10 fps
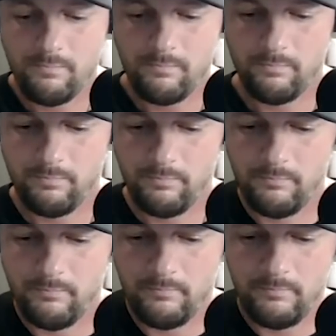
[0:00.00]

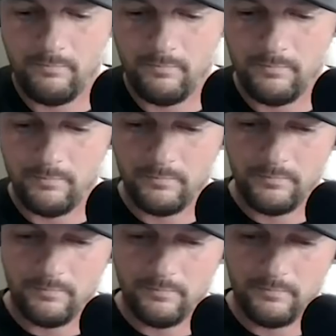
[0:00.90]

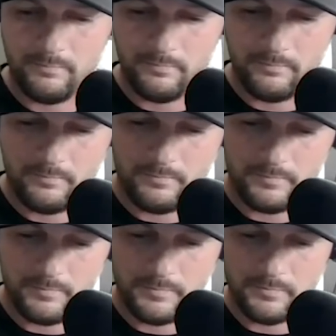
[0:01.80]

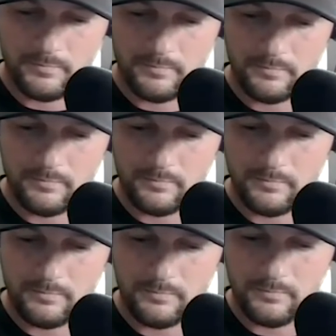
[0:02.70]

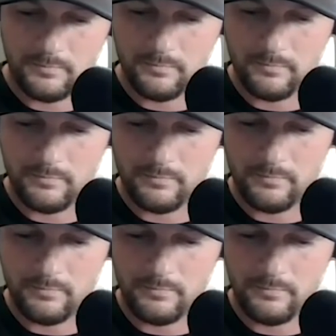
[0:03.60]

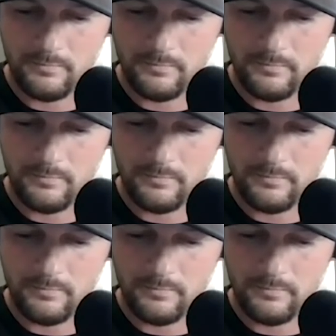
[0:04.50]
This person isn't speaking.